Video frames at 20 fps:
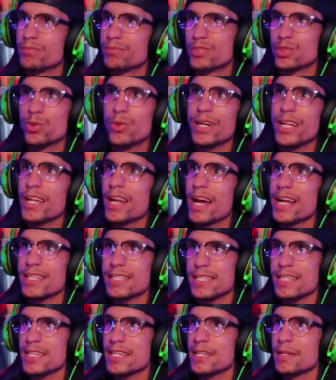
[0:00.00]

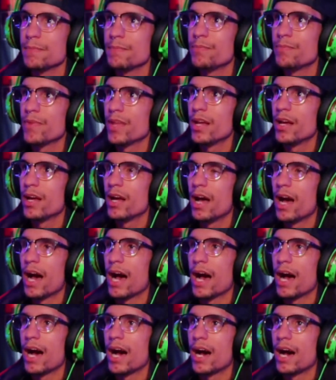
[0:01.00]
2019,
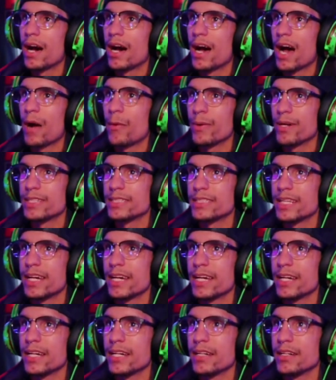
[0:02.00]
I want to
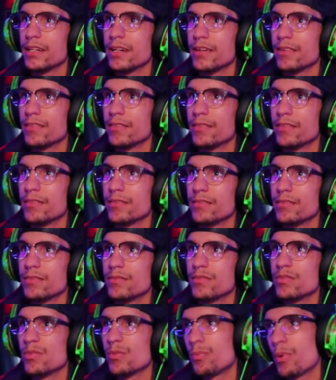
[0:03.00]
say
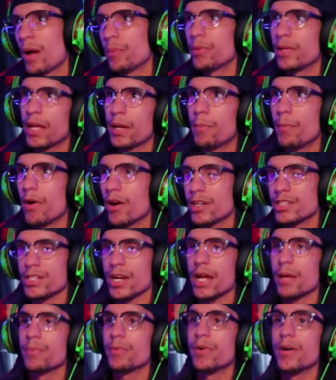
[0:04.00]
probably like March or
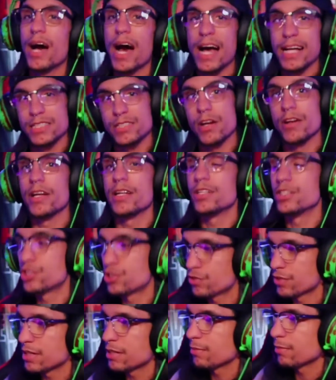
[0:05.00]
April, I started to
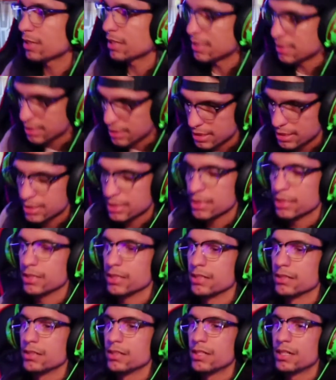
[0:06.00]
stream
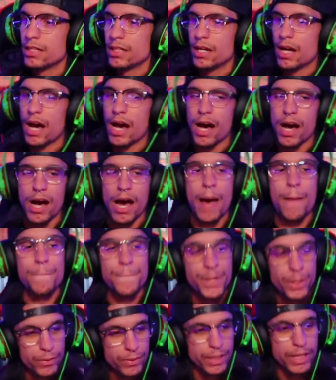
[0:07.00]
consistently. I
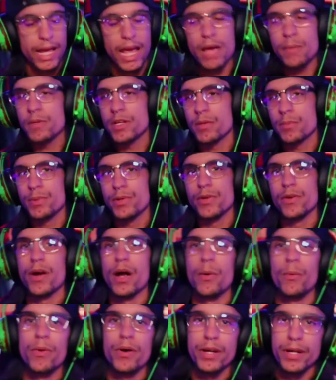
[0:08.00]
built the gaming computer I
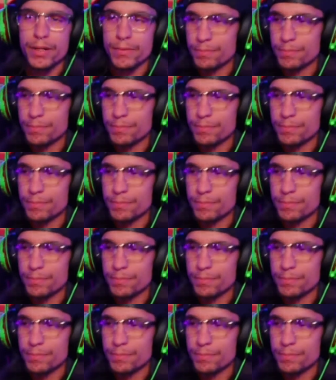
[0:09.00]
wanted.